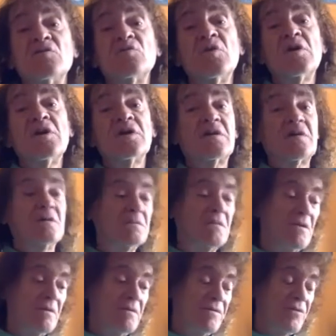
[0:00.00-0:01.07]
the work,
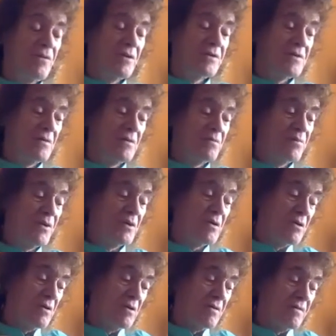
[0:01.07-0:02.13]
for
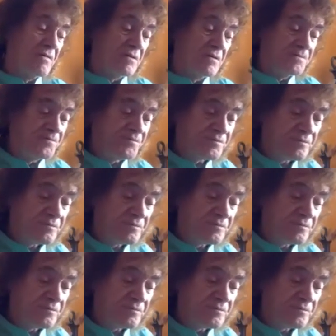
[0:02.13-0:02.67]
example, of